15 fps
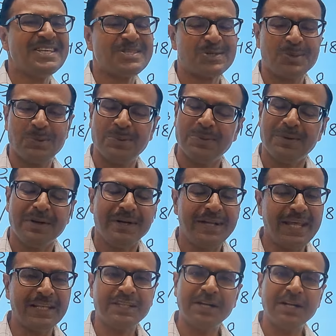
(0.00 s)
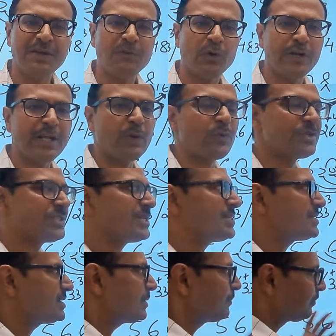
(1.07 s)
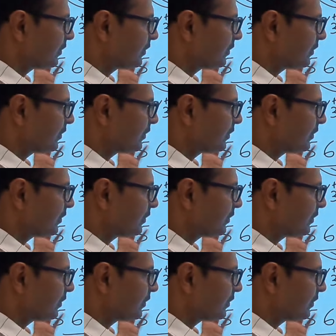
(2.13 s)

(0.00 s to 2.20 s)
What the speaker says: so take 30-40 questions,